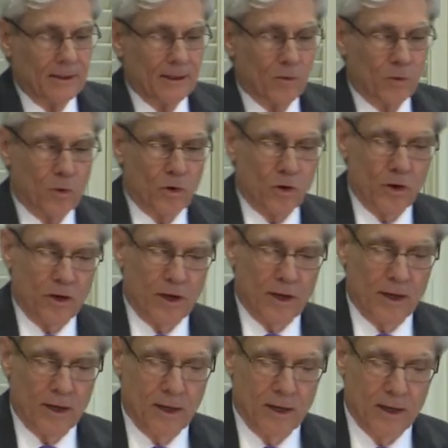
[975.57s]
That word
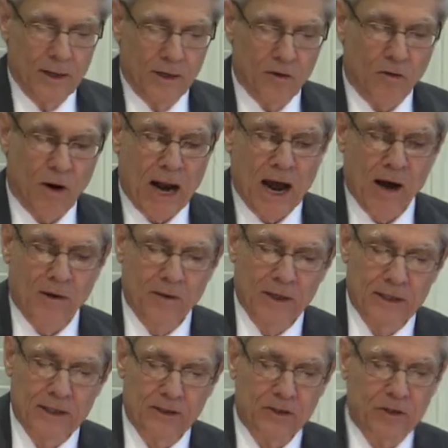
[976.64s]
crown
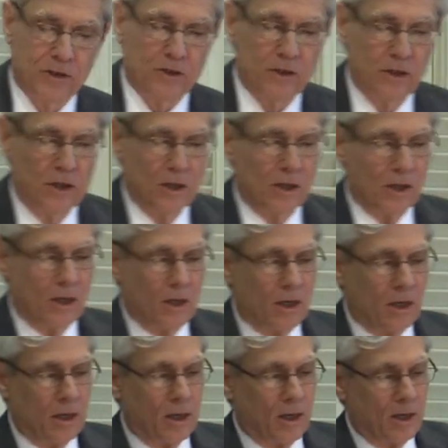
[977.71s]
is
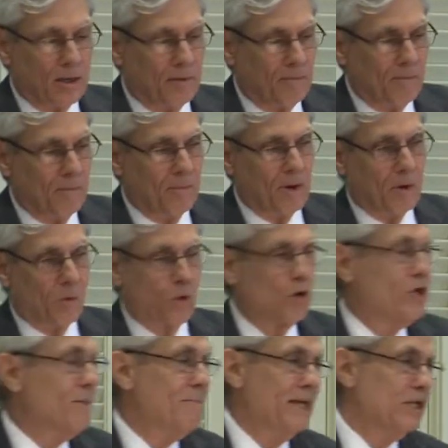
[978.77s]
a
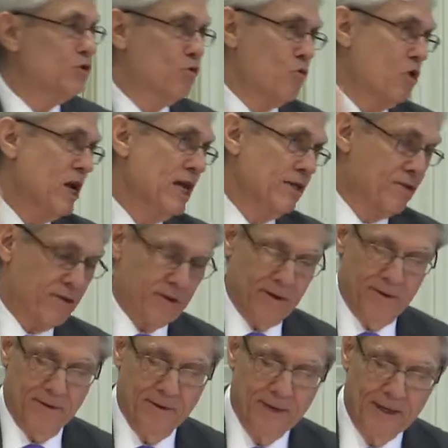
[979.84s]
word that means
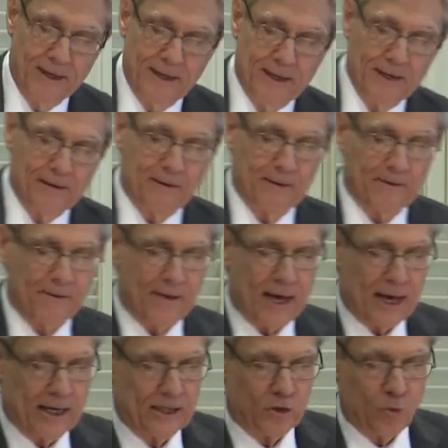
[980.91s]
wreath,
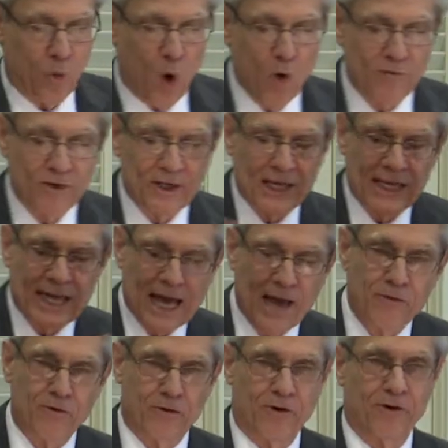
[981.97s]
that is woven
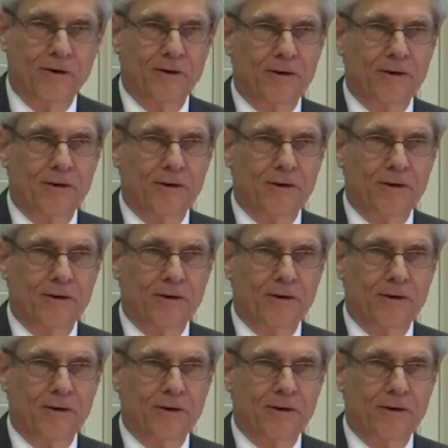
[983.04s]
together.